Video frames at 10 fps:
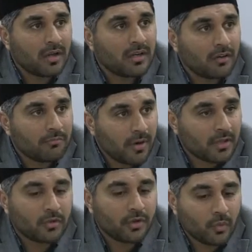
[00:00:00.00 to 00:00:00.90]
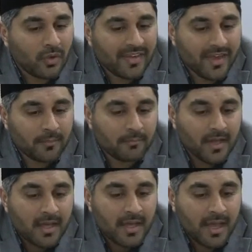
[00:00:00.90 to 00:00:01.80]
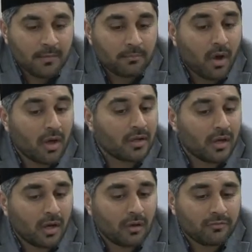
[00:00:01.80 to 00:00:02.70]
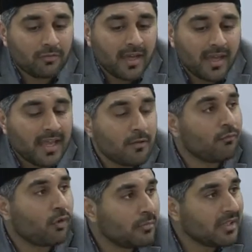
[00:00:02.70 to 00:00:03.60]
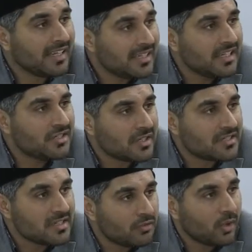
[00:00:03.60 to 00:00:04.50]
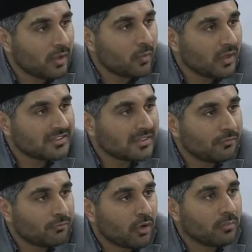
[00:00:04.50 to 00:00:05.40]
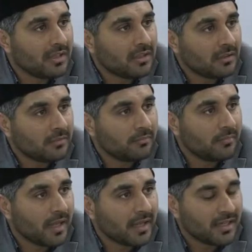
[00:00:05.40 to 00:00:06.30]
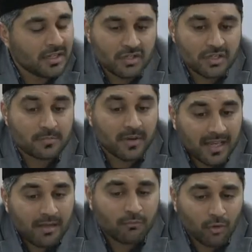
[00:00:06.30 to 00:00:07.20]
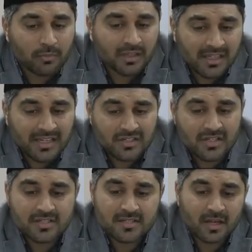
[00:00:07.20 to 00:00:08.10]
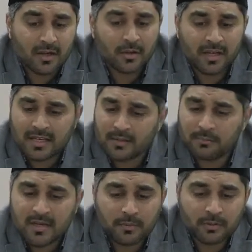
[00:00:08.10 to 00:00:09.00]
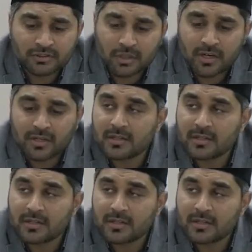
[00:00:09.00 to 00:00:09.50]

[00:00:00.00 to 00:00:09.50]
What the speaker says: of brotherhood with him, a bond of informal allegiance, even though it wasn't a formal allegiance, but informal allegiance. People started